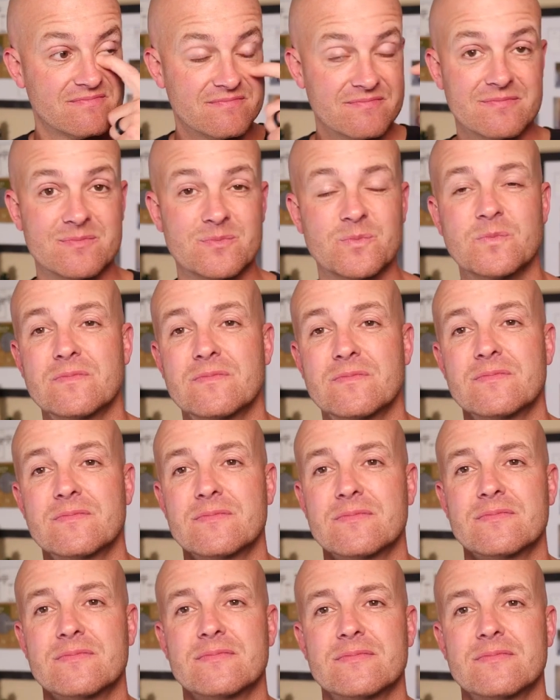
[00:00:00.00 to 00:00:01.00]

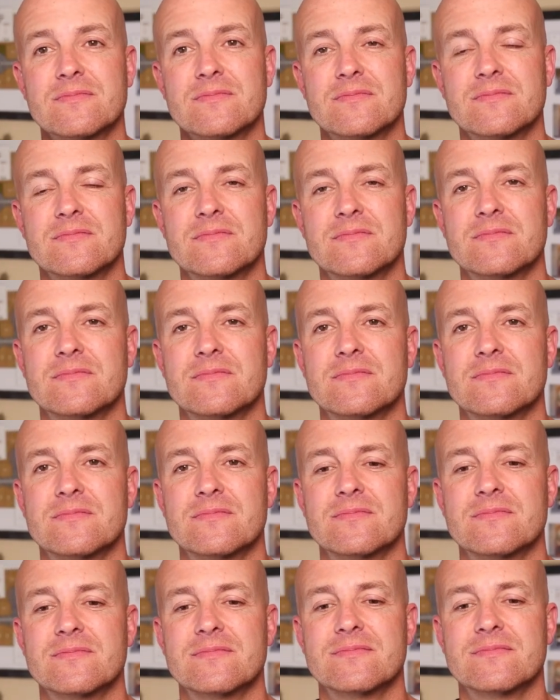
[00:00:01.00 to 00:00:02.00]

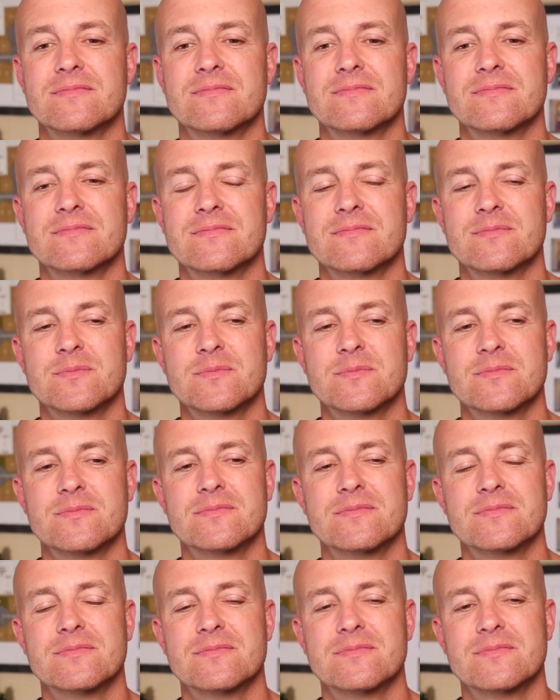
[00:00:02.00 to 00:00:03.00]

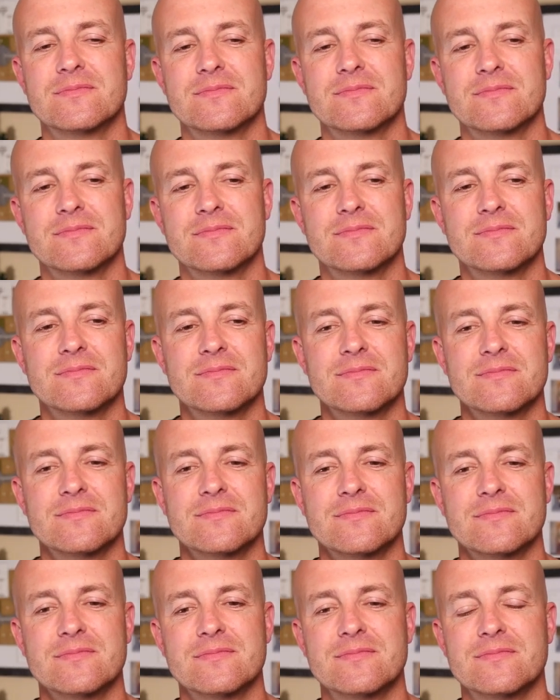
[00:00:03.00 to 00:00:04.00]

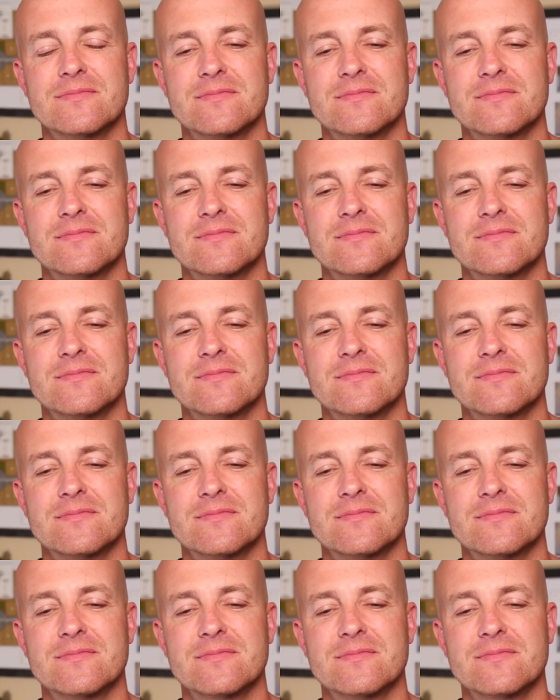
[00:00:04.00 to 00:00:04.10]
The person shown says nothing.